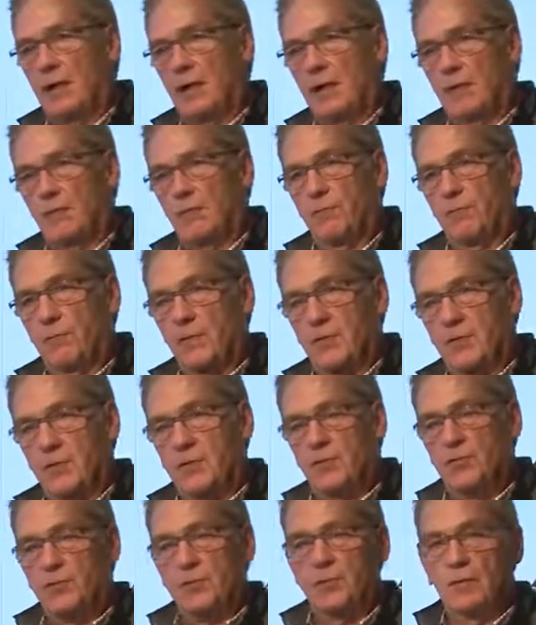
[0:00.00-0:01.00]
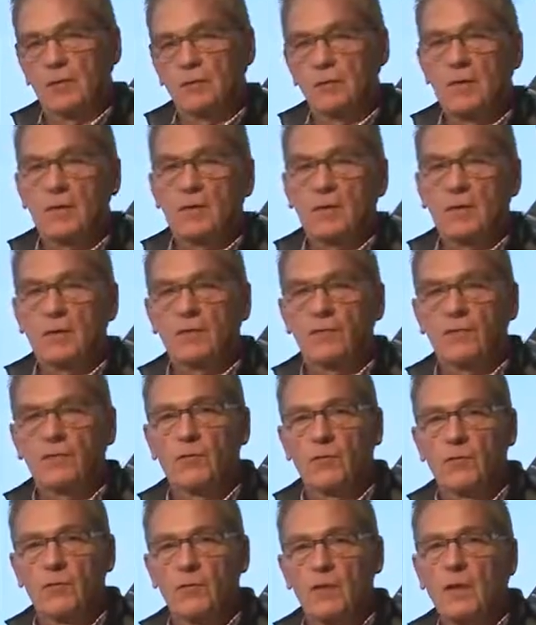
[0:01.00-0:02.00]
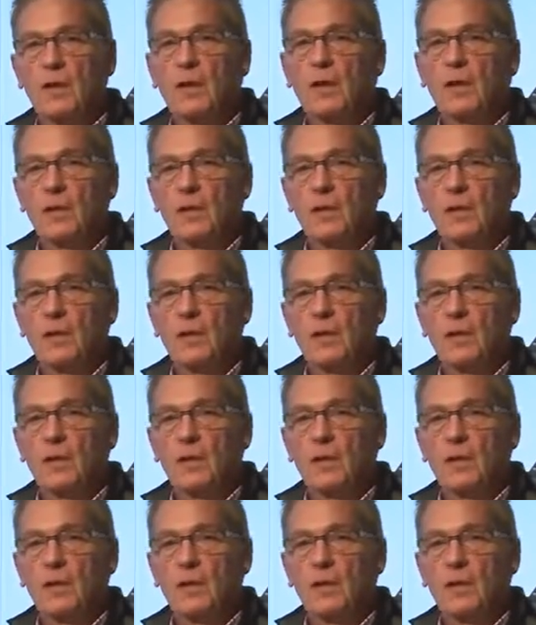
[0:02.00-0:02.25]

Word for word: have potential and meaning for